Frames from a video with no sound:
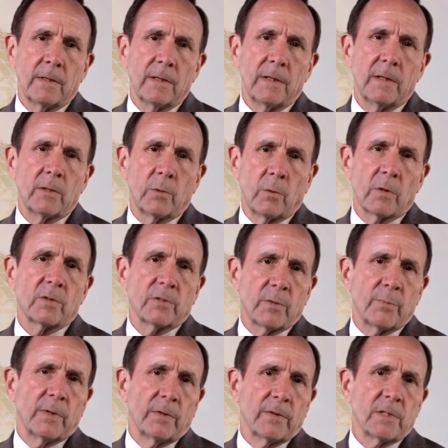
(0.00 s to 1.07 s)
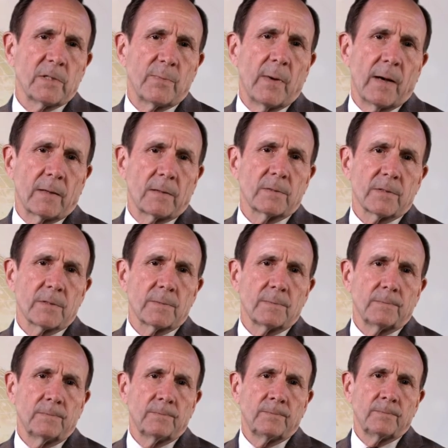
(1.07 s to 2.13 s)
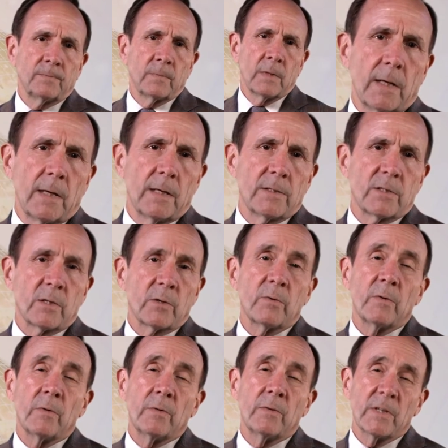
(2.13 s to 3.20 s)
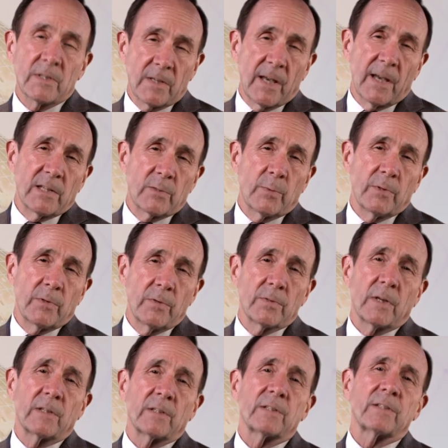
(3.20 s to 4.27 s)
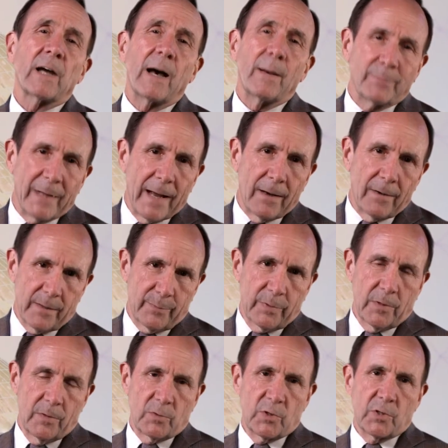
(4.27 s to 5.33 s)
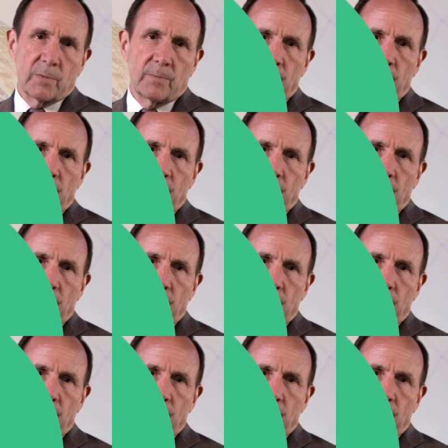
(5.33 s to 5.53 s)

in order to build these models. And so in this case, we use a top-down approach.